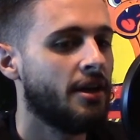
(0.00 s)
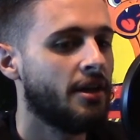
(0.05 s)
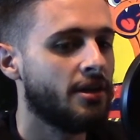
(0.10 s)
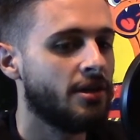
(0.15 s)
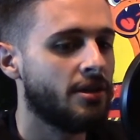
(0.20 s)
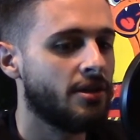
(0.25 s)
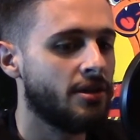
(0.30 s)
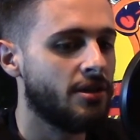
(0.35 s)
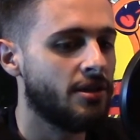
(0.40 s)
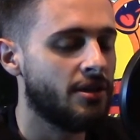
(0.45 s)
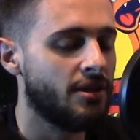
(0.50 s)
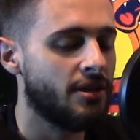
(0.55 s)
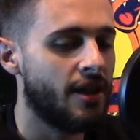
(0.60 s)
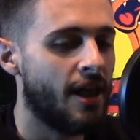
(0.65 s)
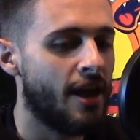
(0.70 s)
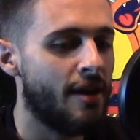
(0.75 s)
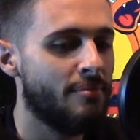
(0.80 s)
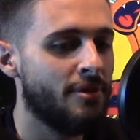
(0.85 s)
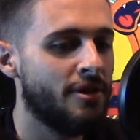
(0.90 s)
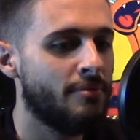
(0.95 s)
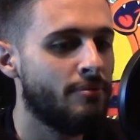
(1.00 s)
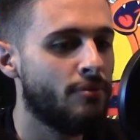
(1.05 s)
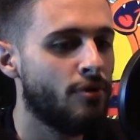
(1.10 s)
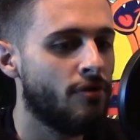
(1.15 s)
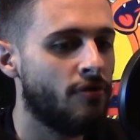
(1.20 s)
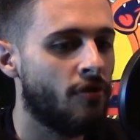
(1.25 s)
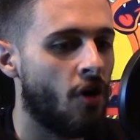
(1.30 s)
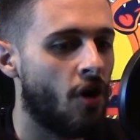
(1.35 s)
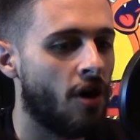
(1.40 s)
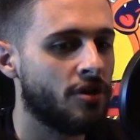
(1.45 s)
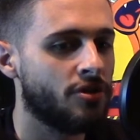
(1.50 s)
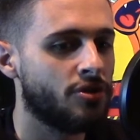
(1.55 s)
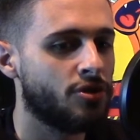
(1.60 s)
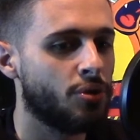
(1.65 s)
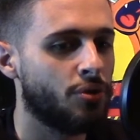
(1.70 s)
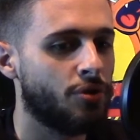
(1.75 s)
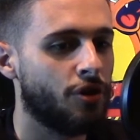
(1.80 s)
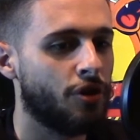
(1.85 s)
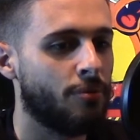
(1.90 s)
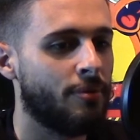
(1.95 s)
Let me move on to a
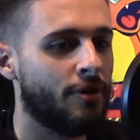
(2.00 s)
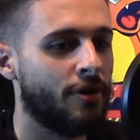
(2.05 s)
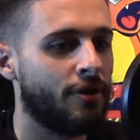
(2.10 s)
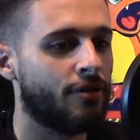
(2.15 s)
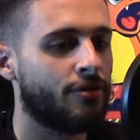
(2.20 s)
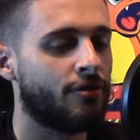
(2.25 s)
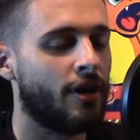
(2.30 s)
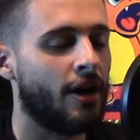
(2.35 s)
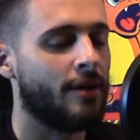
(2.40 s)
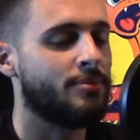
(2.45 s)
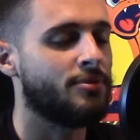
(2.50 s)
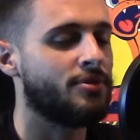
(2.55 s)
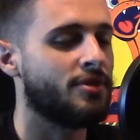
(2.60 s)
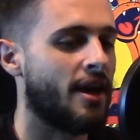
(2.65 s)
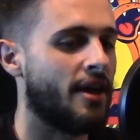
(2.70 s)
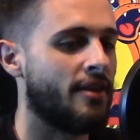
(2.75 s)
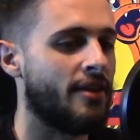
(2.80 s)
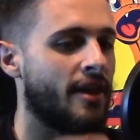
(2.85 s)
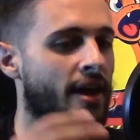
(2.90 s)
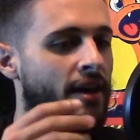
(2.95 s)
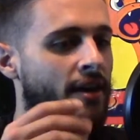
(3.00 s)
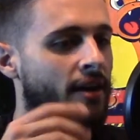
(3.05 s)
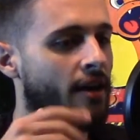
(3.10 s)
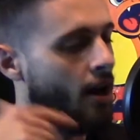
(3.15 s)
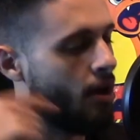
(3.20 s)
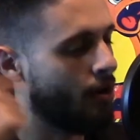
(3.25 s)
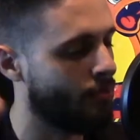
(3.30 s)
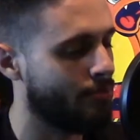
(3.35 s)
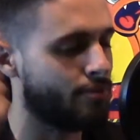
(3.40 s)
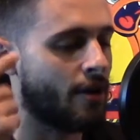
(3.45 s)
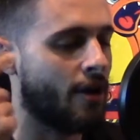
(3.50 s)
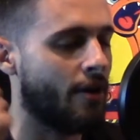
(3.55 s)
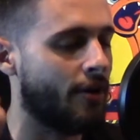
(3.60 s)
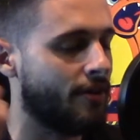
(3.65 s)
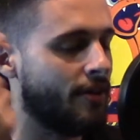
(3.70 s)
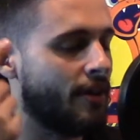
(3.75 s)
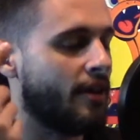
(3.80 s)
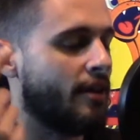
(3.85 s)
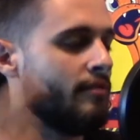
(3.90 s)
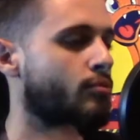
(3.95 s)
little bit of the gripes, and then I'll probably
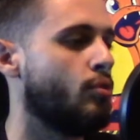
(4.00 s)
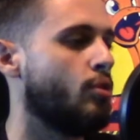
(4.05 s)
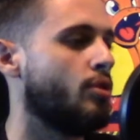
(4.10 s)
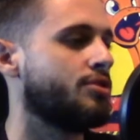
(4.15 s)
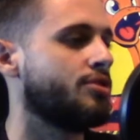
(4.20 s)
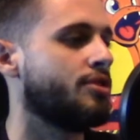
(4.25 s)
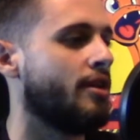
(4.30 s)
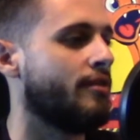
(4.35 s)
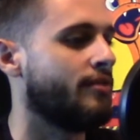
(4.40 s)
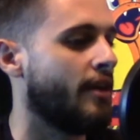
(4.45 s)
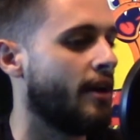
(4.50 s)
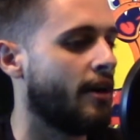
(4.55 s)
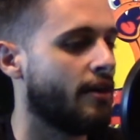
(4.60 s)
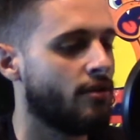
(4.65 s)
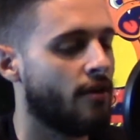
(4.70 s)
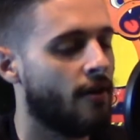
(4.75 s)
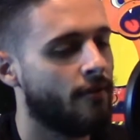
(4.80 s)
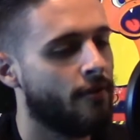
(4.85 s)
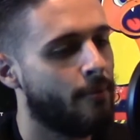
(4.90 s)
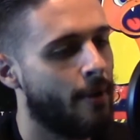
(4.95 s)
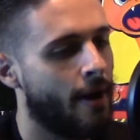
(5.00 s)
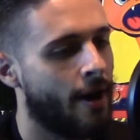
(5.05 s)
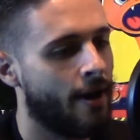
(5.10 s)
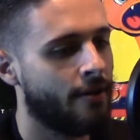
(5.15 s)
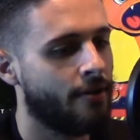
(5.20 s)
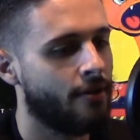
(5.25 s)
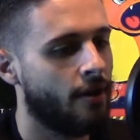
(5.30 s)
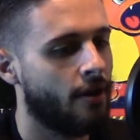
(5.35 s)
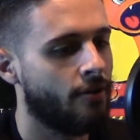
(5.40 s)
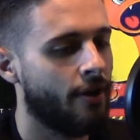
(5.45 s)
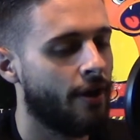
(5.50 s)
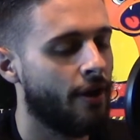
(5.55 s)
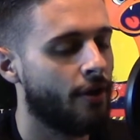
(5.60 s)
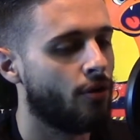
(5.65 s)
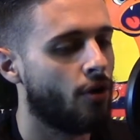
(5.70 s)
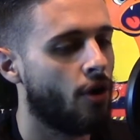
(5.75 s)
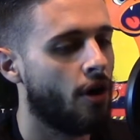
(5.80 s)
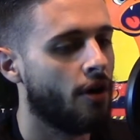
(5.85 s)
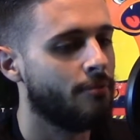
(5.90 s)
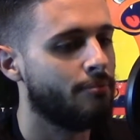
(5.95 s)
think of more stuff that I loved about it
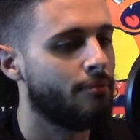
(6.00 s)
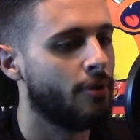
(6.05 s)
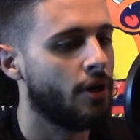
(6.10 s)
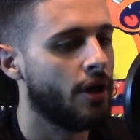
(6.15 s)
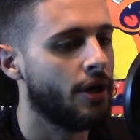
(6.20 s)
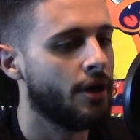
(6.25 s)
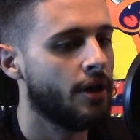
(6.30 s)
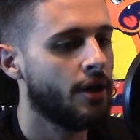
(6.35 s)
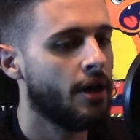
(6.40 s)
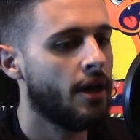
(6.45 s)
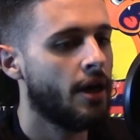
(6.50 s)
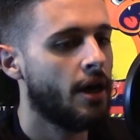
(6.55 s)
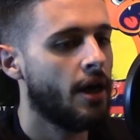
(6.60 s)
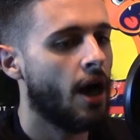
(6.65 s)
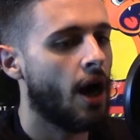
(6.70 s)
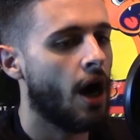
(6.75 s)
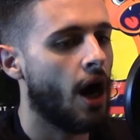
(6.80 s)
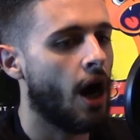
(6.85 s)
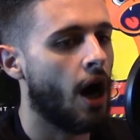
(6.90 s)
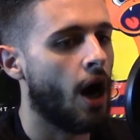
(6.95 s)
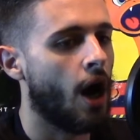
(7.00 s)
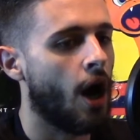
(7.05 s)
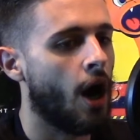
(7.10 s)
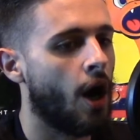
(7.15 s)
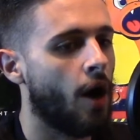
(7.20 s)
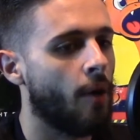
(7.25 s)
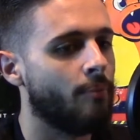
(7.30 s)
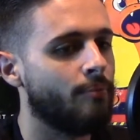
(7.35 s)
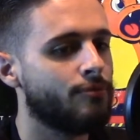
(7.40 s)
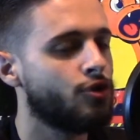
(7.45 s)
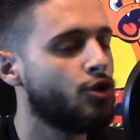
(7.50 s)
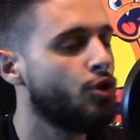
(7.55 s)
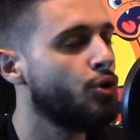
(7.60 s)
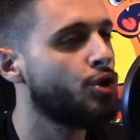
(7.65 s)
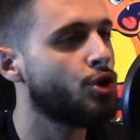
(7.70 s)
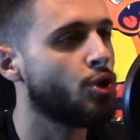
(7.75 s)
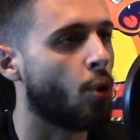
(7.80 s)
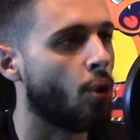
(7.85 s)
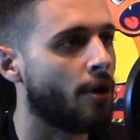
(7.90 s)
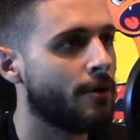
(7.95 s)
later on. But too
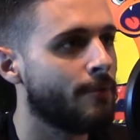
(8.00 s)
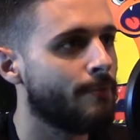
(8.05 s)
short.